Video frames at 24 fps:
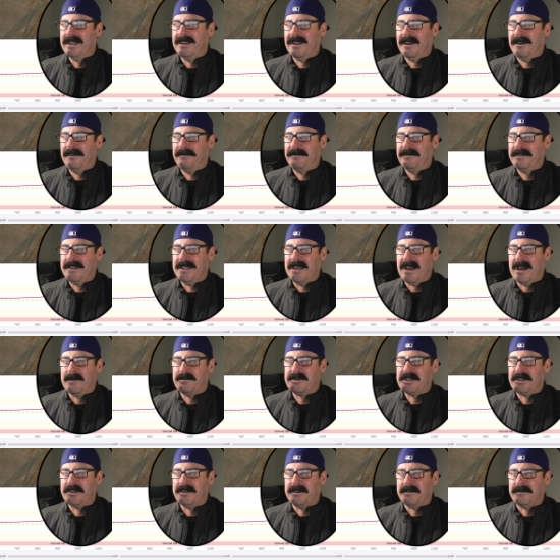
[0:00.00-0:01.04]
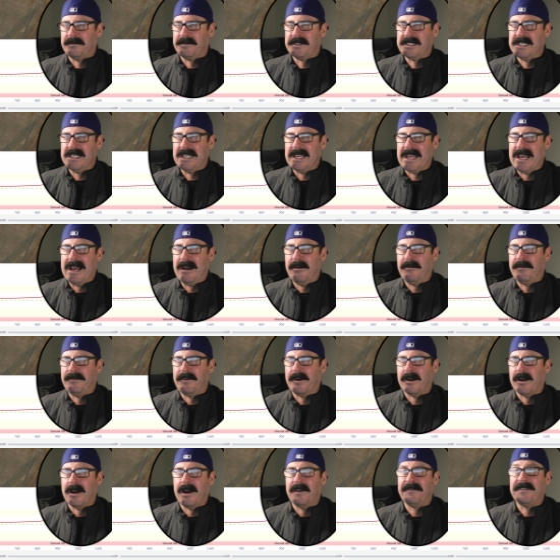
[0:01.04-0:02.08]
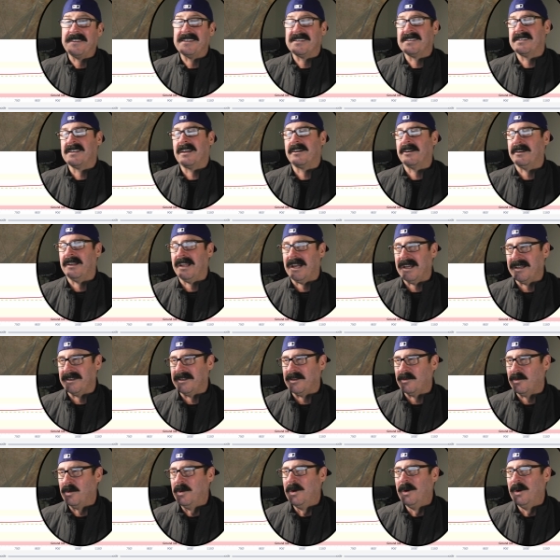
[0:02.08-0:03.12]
you'll have the option of seeing how far off the center line you